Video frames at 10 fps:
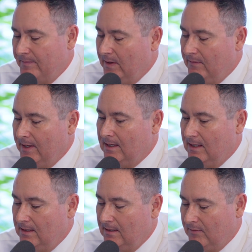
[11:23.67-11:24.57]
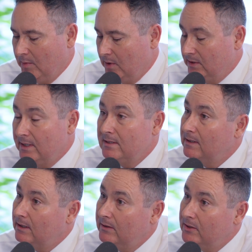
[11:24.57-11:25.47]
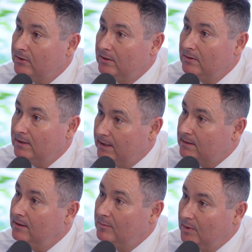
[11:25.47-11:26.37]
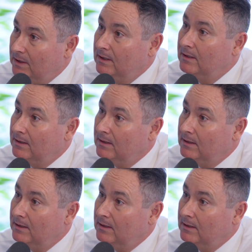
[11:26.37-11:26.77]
If the person isn't telling the truth, that's going to be